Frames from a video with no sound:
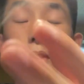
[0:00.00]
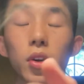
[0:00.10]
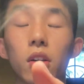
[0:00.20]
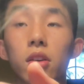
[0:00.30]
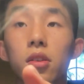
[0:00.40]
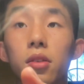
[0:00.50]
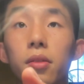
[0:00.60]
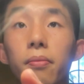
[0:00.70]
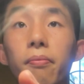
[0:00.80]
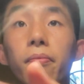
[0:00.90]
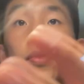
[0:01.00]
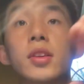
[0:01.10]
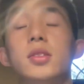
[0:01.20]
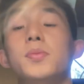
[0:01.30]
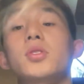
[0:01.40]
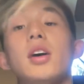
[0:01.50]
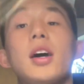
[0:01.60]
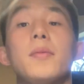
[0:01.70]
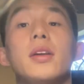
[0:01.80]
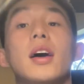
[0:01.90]
you can all
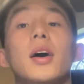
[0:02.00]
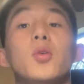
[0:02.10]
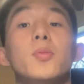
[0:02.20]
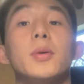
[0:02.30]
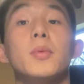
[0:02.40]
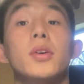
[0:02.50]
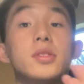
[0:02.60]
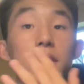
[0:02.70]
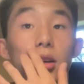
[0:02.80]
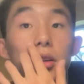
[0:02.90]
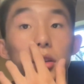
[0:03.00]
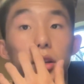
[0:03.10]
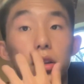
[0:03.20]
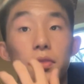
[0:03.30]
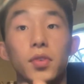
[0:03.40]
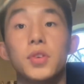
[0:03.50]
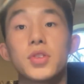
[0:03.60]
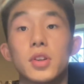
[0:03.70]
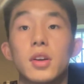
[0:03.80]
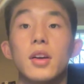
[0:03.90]
subscribe, and I will be posting content in the
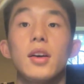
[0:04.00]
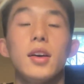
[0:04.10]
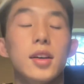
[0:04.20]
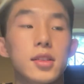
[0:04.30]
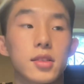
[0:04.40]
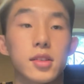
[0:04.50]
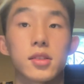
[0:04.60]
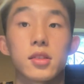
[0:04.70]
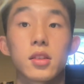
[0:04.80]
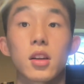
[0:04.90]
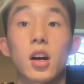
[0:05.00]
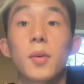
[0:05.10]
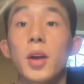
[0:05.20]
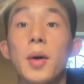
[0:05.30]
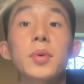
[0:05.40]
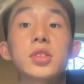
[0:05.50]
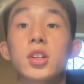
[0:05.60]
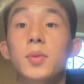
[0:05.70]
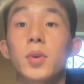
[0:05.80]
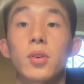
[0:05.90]
future. Since Common App is going
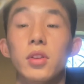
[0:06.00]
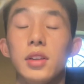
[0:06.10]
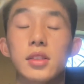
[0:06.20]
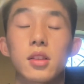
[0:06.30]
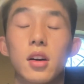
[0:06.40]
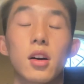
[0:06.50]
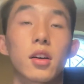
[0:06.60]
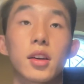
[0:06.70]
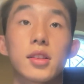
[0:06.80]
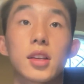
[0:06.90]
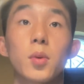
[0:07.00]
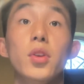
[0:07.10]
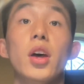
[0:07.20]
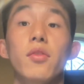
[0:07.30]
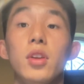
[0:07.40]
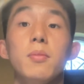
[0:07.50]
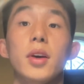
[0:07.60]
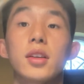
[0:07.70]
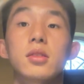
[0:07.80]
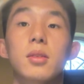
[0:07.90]
to be released in August, I will definitely
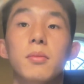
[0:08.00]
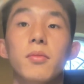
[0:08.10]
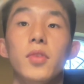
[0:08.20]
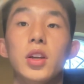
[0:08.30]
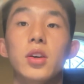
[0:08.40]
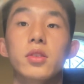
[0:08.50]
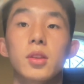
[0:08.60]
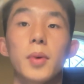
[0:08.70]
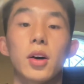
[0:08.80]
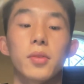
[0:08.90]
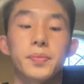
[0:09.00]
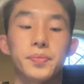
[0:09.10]
make some videos about